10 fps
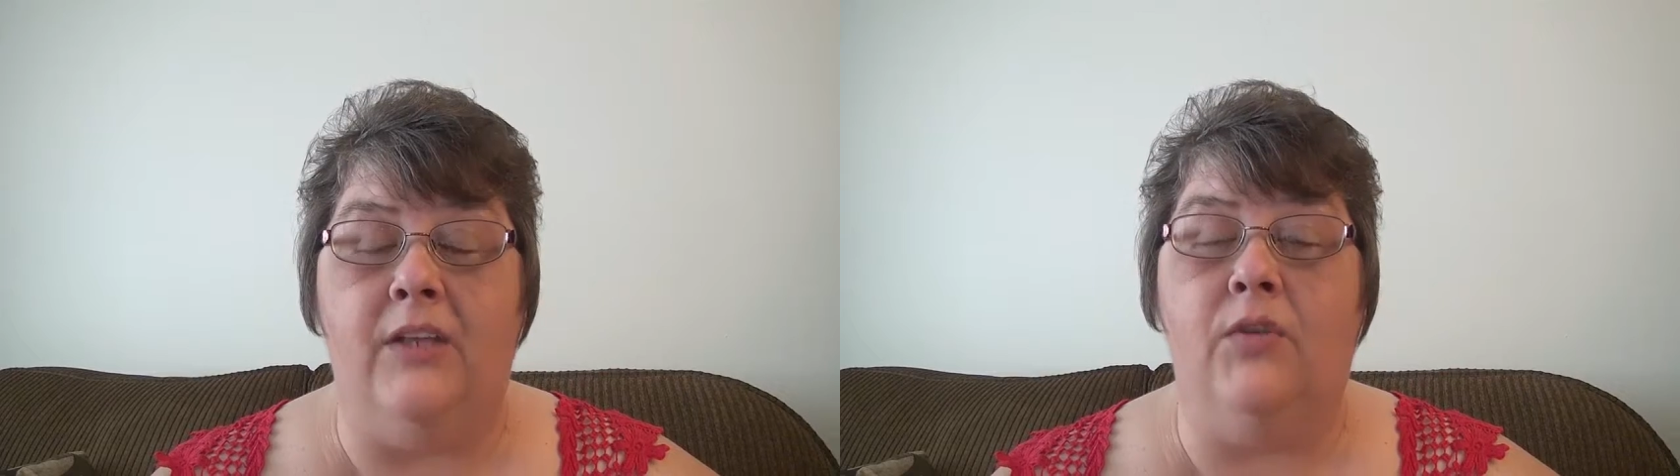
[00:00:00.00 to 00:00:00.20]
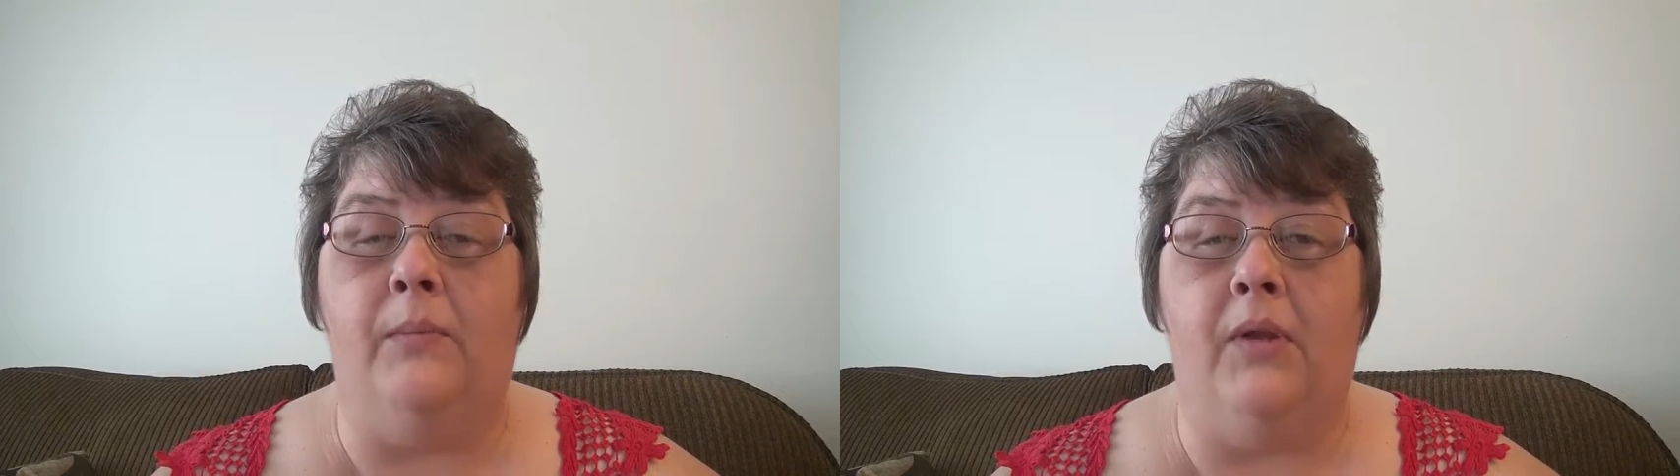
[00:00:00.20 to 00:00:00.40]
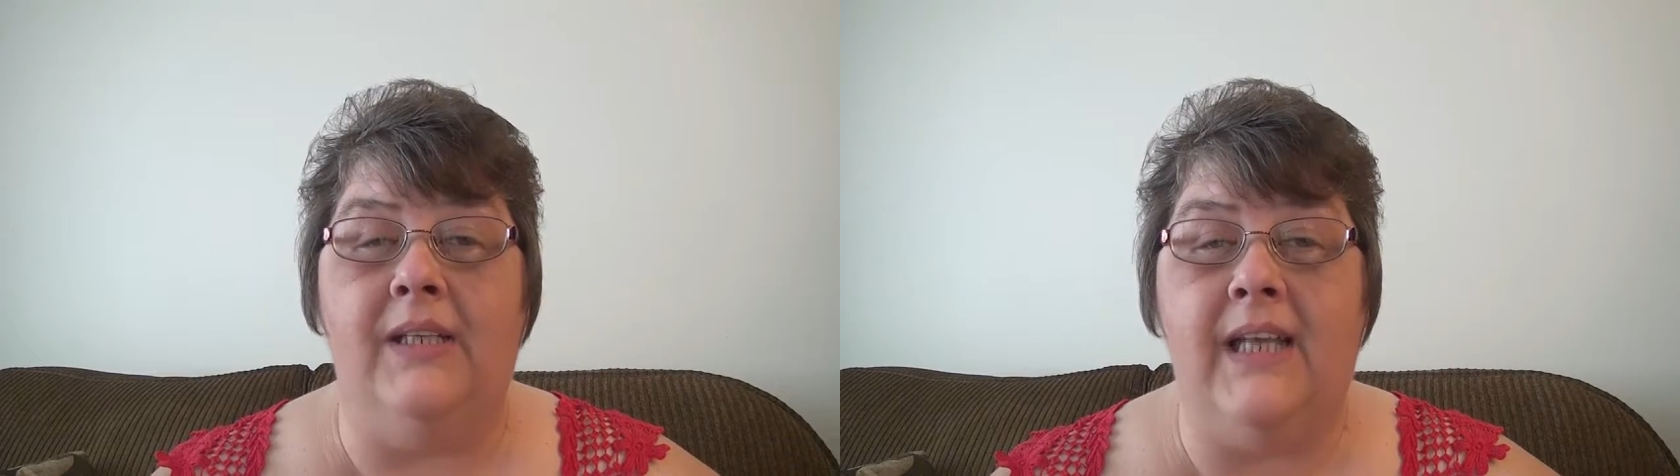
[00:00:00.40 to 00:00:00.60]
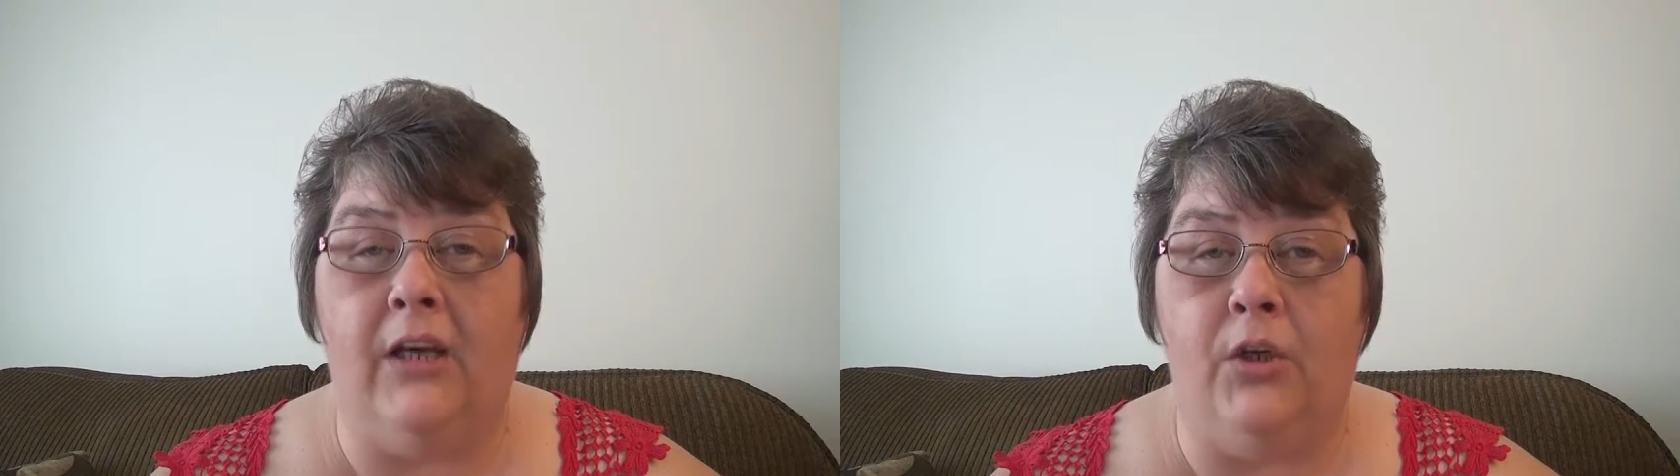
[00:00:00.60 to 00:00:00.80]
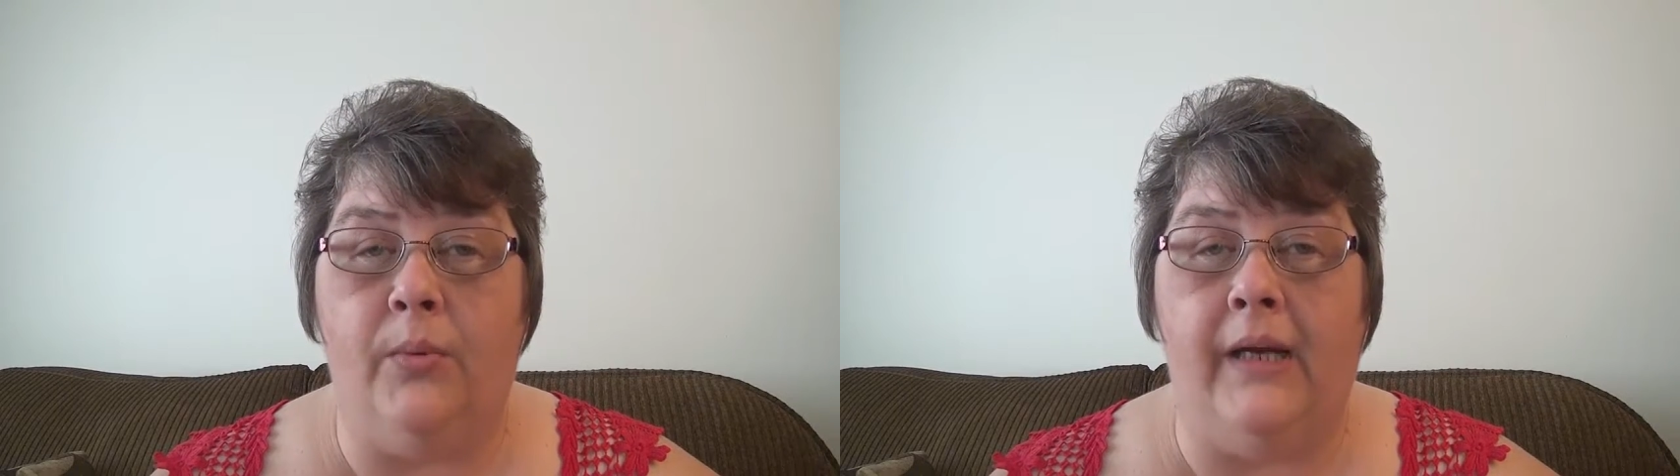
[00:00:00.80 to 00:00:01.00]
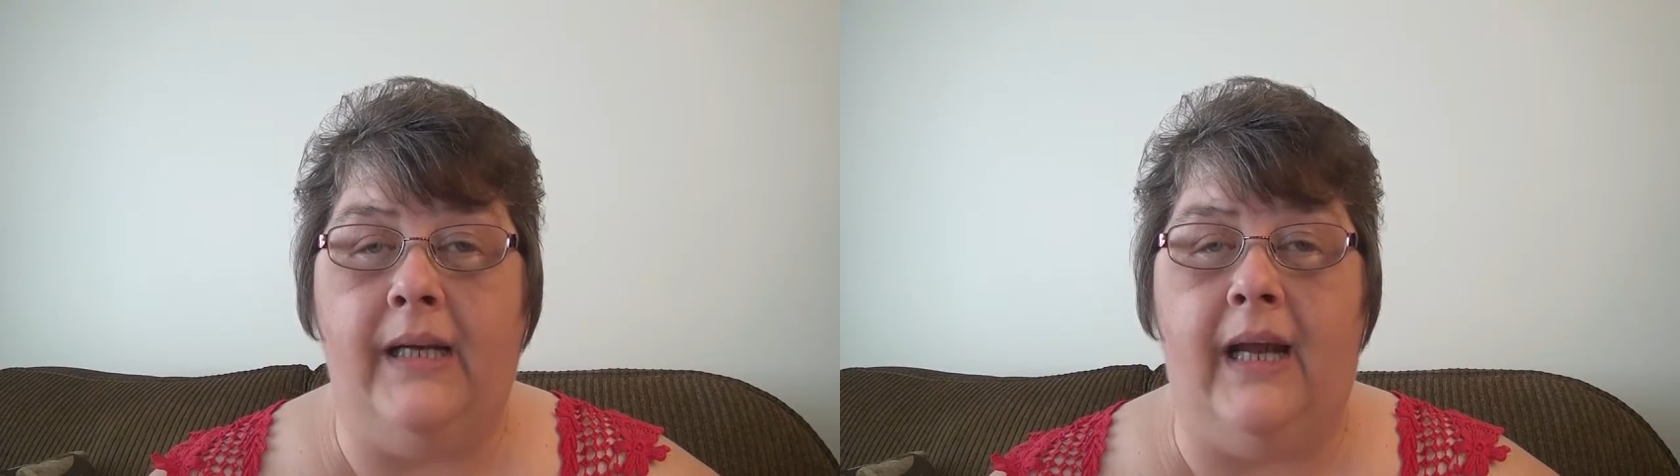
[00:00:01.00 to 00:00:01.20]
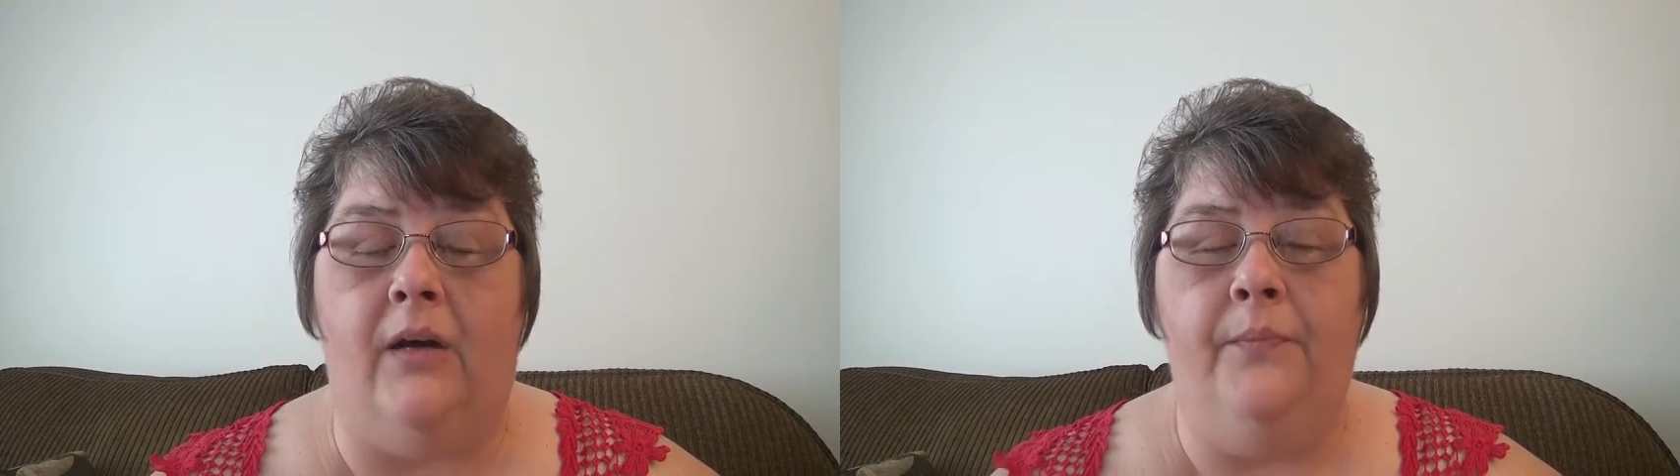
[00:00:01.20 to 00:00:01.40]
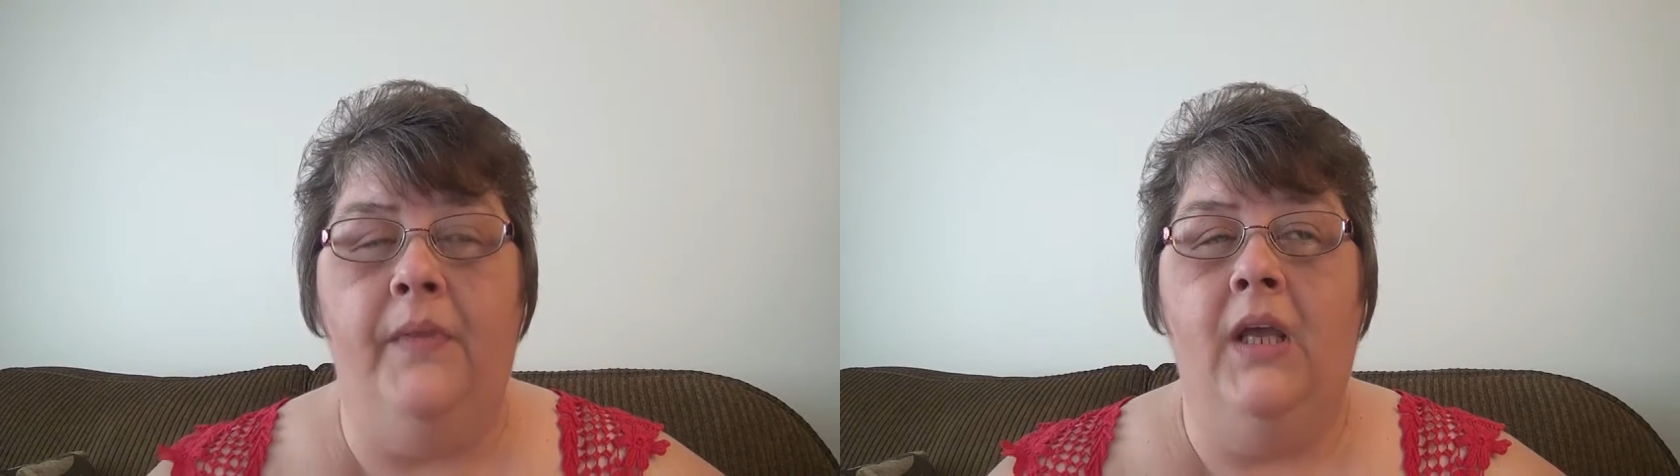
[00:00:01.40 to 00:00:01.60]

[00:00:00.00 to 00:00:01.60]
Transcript: so I'm going to tell you right now.